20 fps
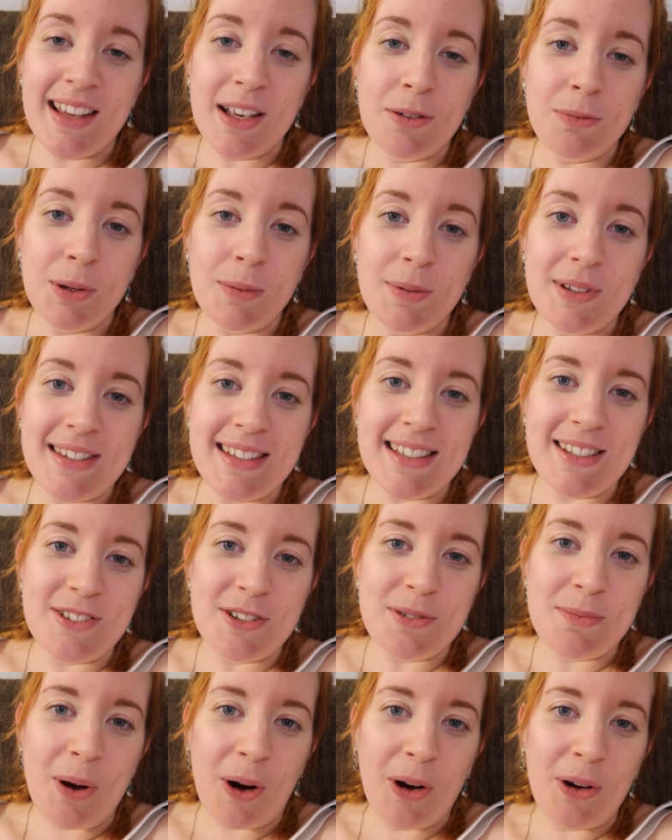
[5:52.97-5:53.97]
And we will see you
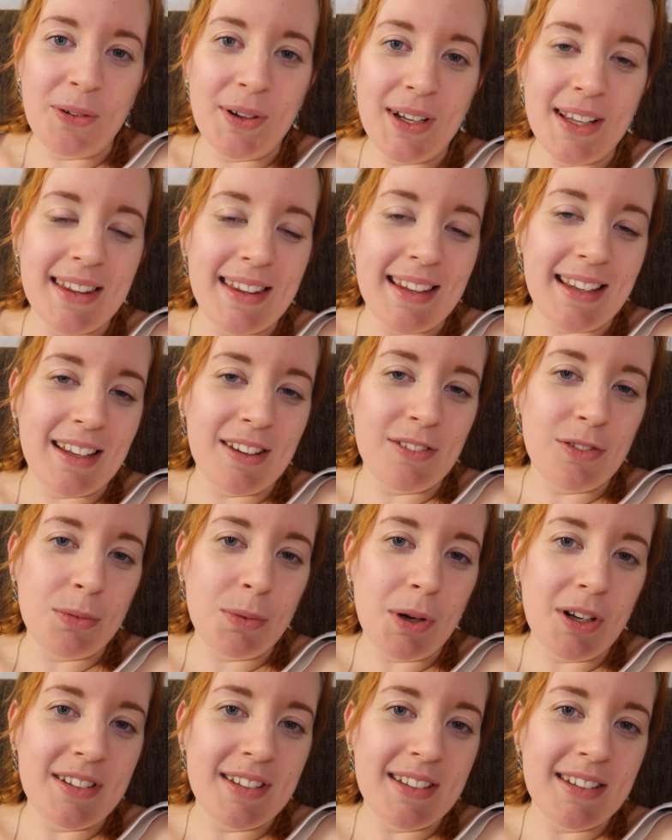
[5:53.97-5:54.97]
tomorrow. And thank you for
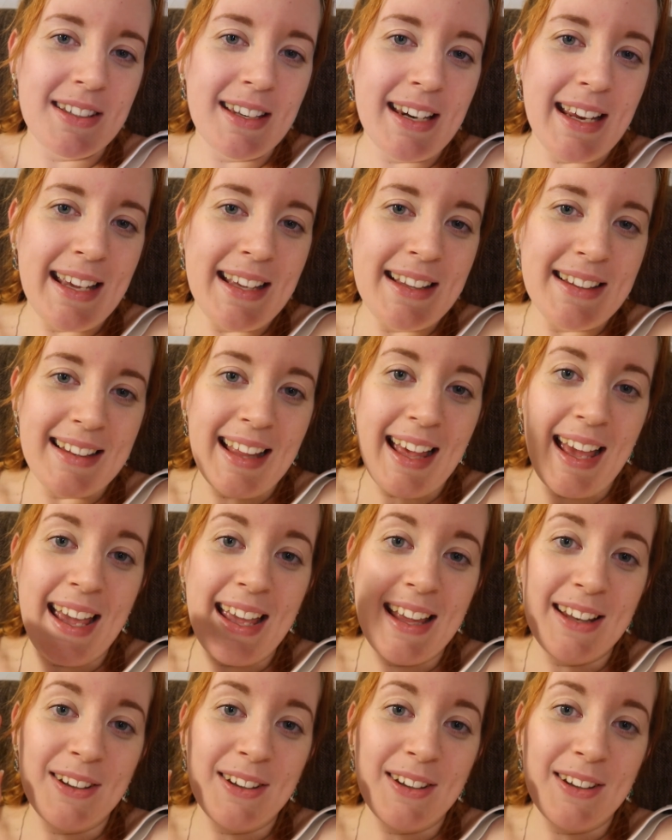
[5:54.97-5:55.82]
watching today. Hey,